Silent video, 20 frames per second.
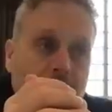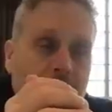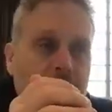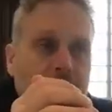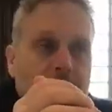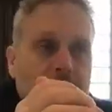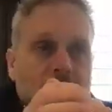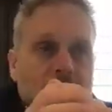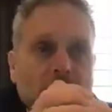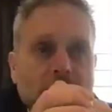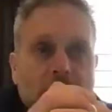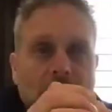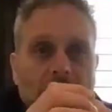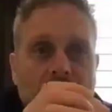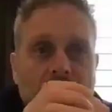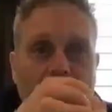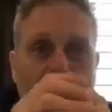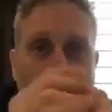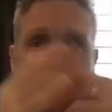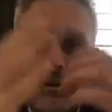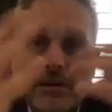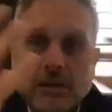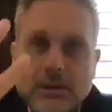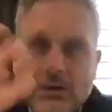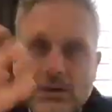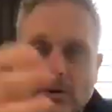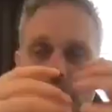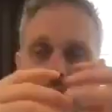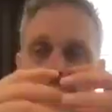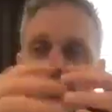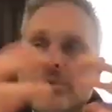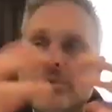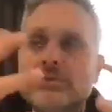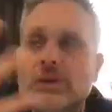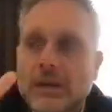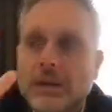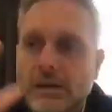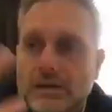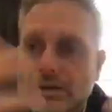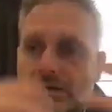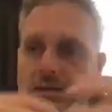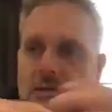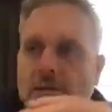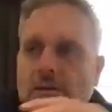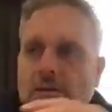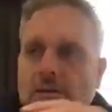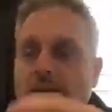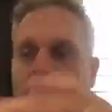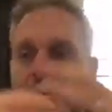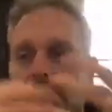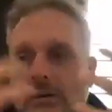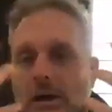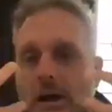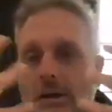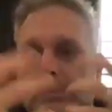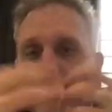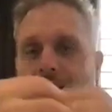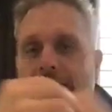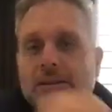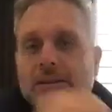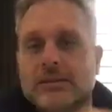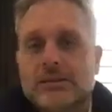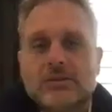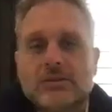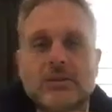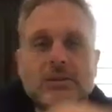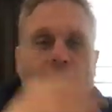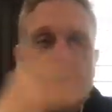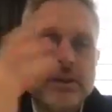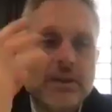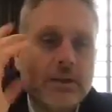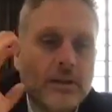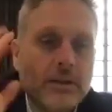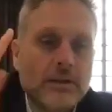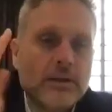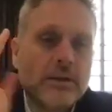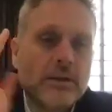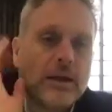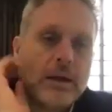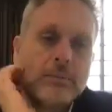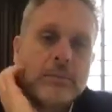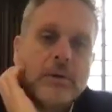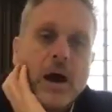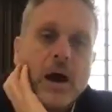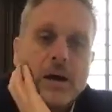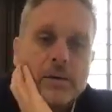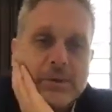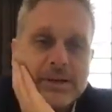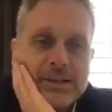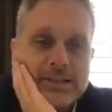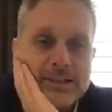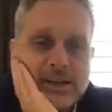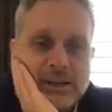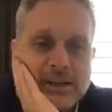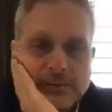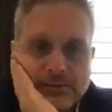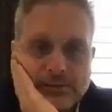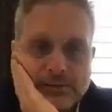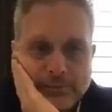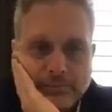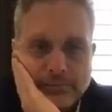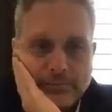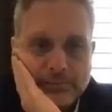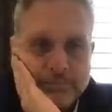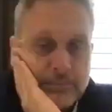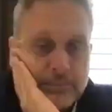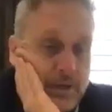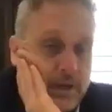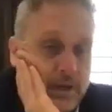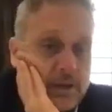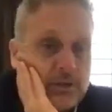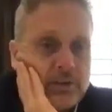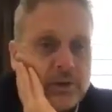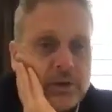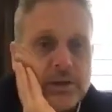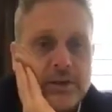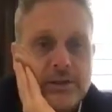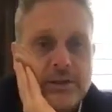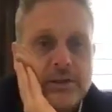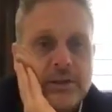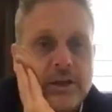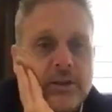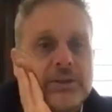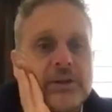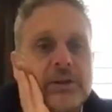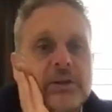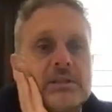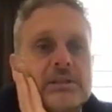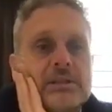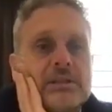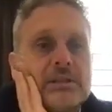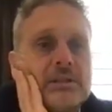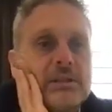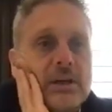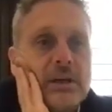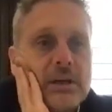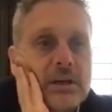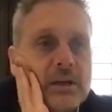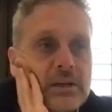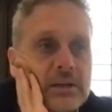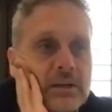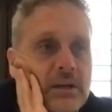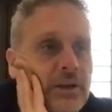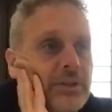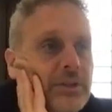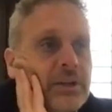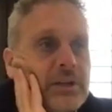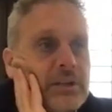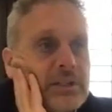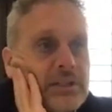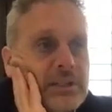can get confused. I can start, I might start thinking that I'm God myself. I can do anything. Nothing can